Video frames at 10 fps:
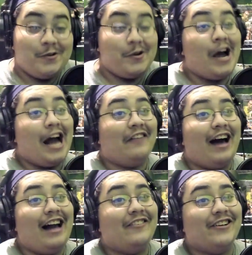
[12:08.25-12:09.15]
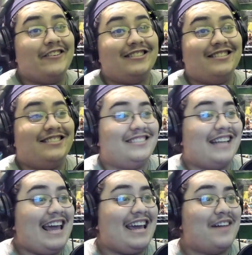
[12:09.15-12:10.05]
I don't know what to
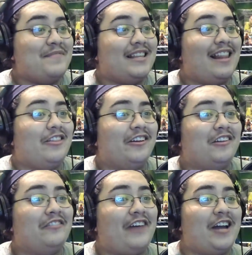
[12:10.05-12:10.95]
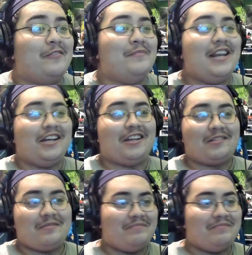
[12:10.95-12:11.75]
say. I mean, those final minutes